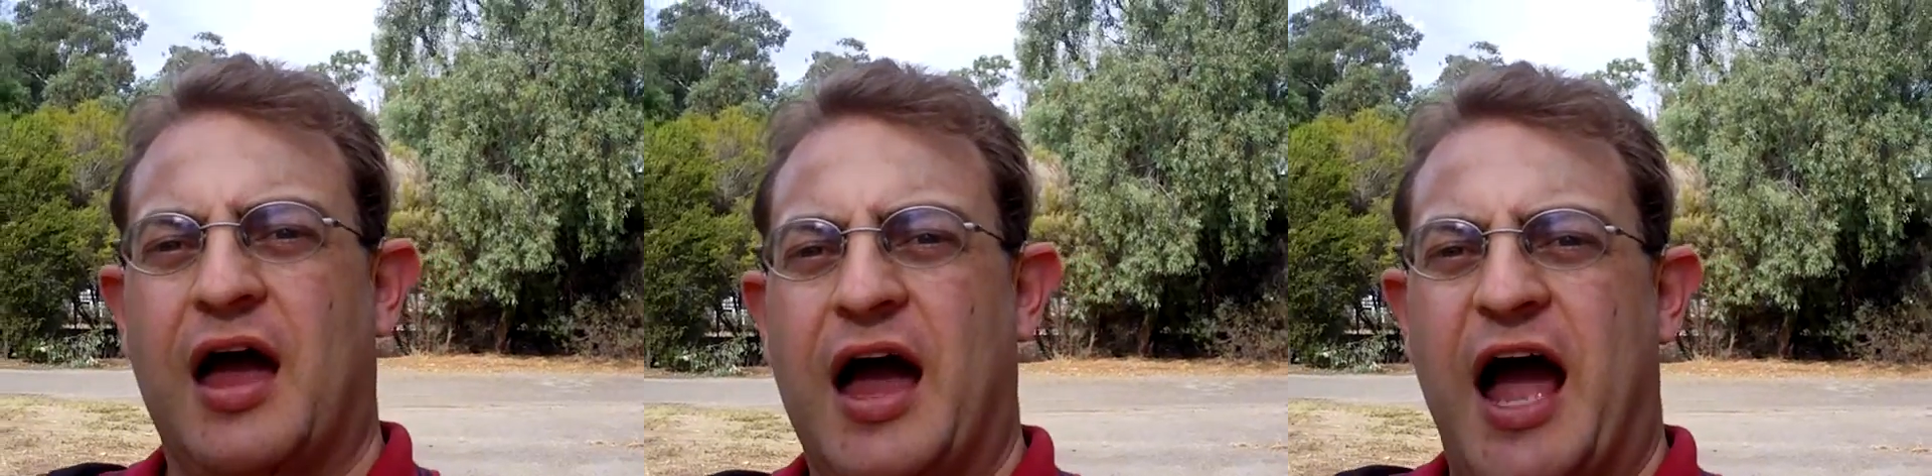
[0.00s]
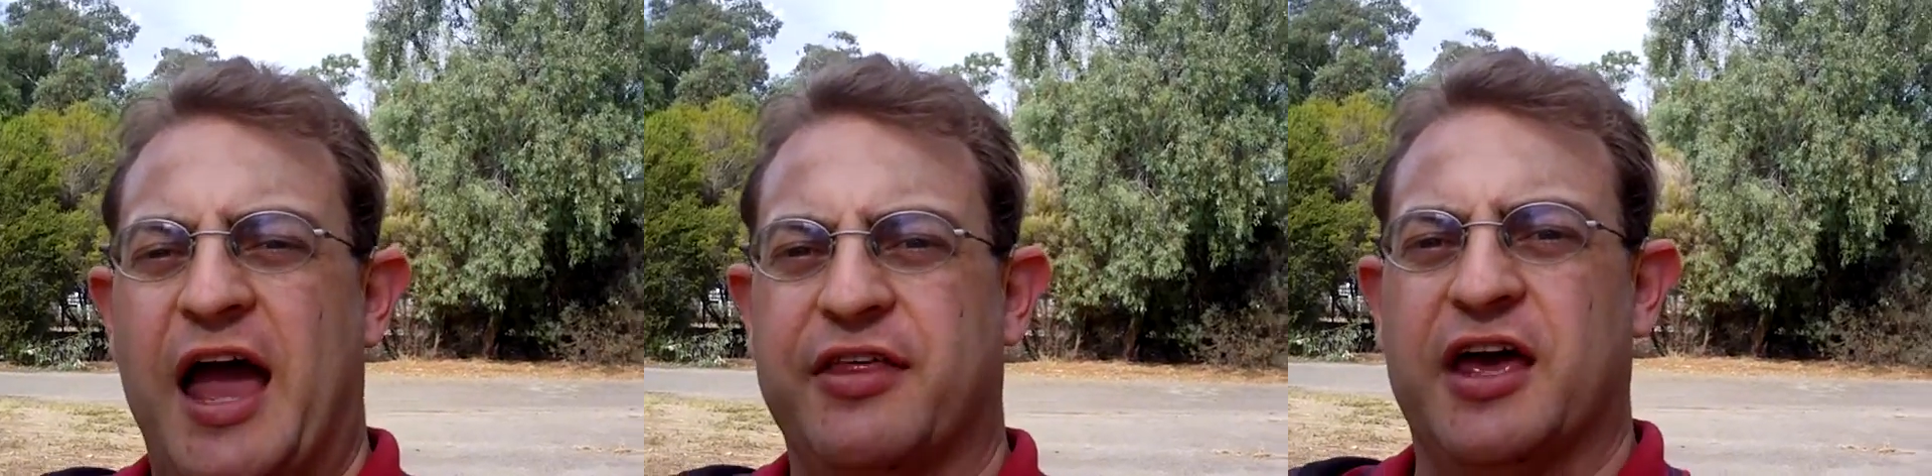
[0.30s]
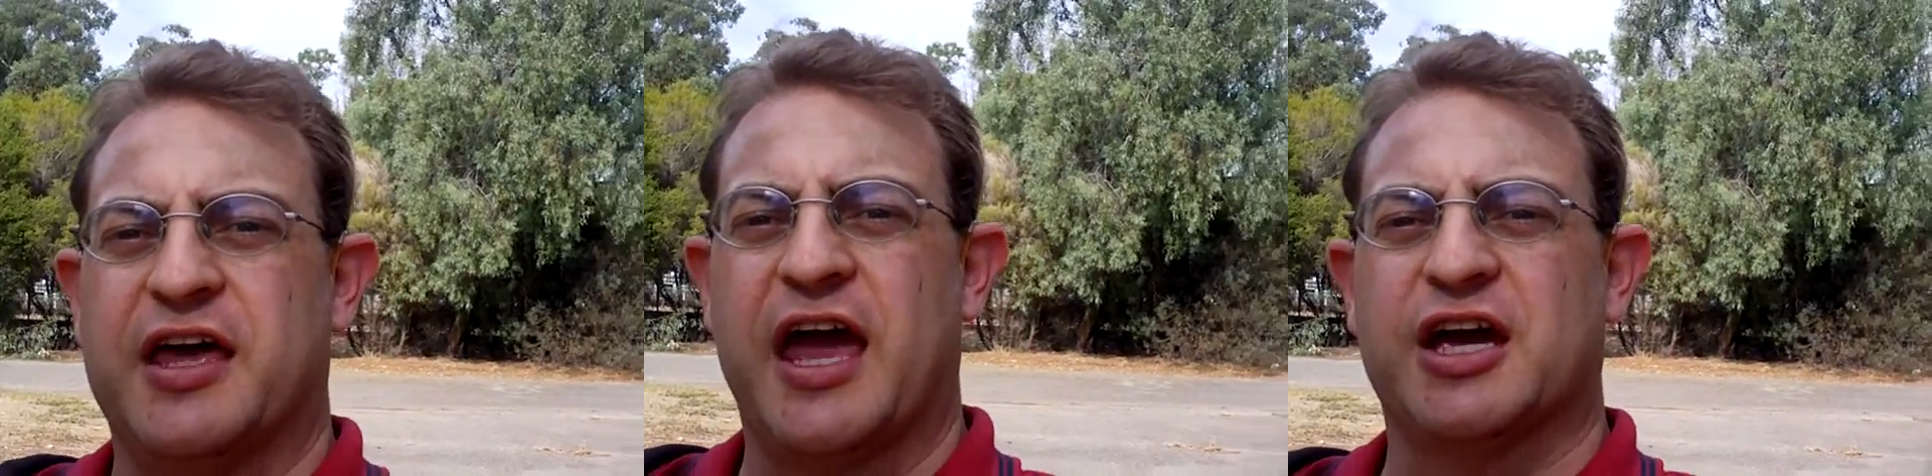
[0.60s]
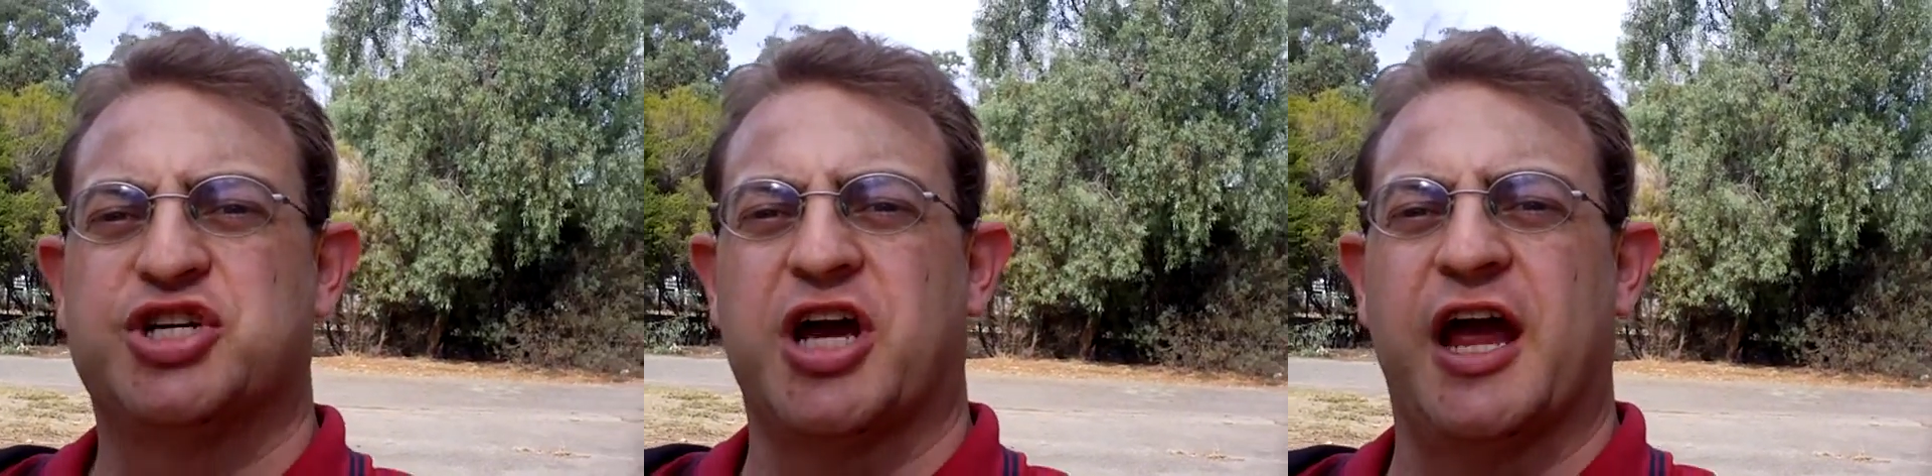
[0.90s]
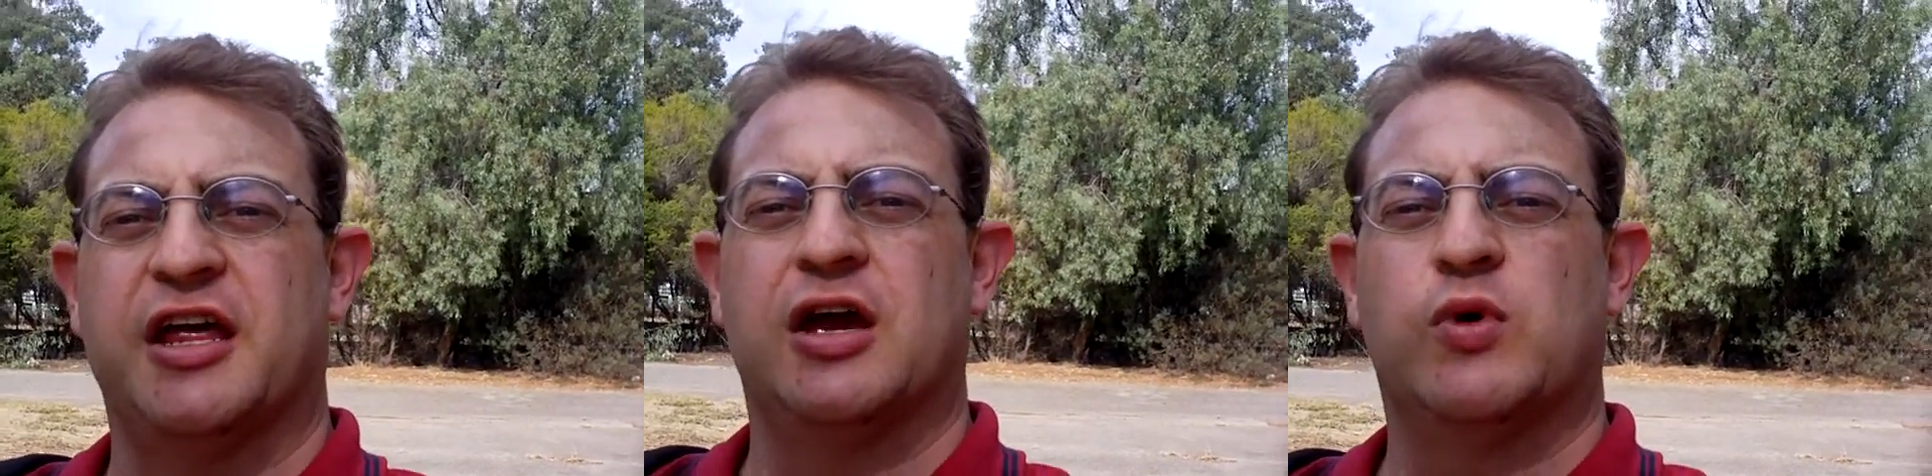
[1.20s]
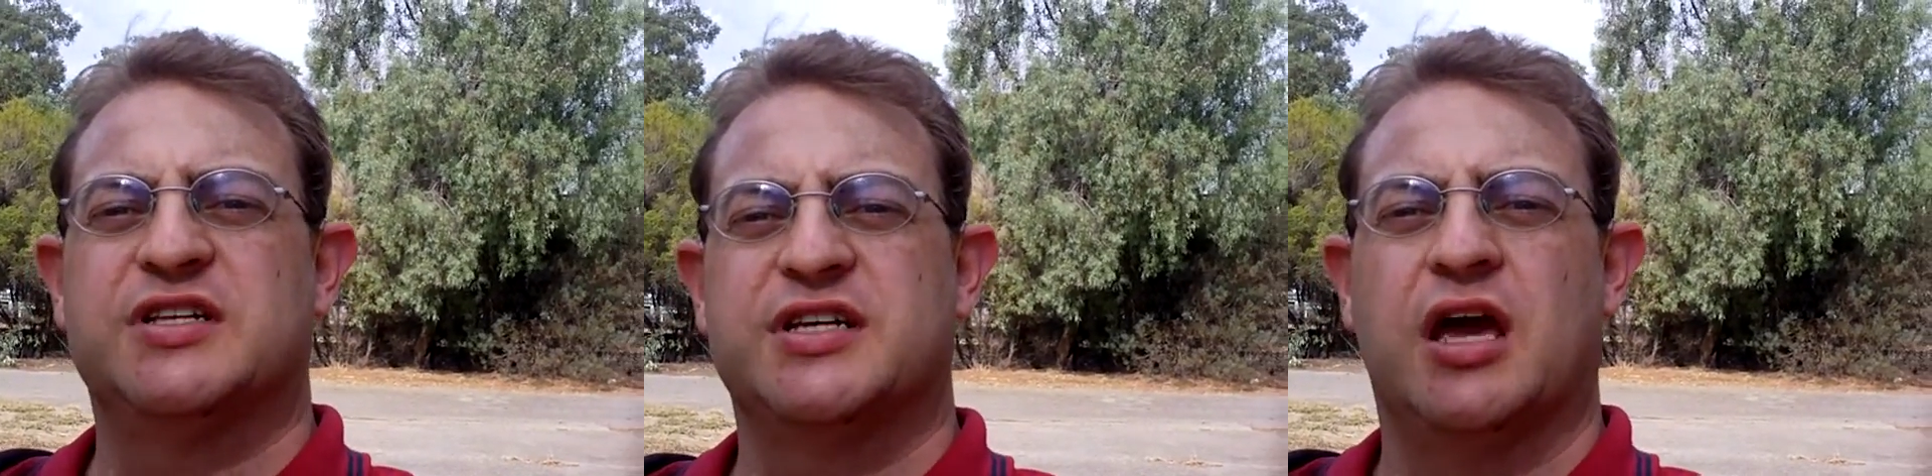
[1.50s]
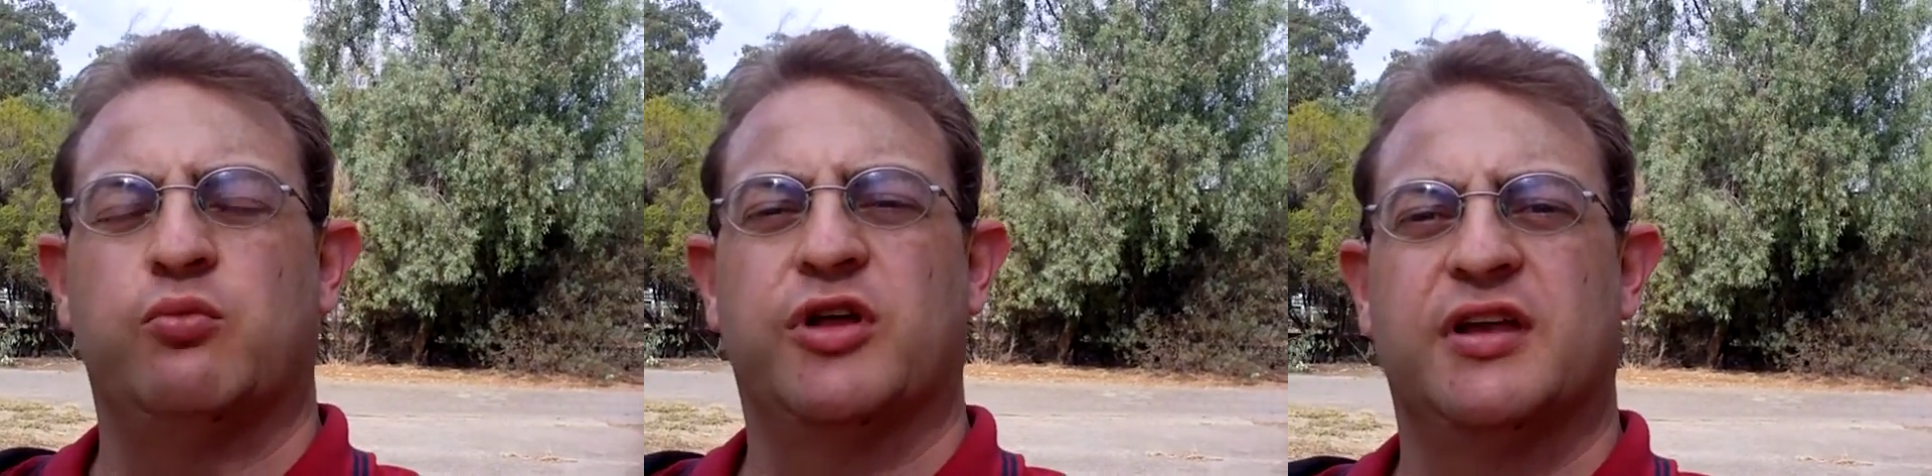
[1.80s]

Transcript: Hey there gang, it's Shane here once again with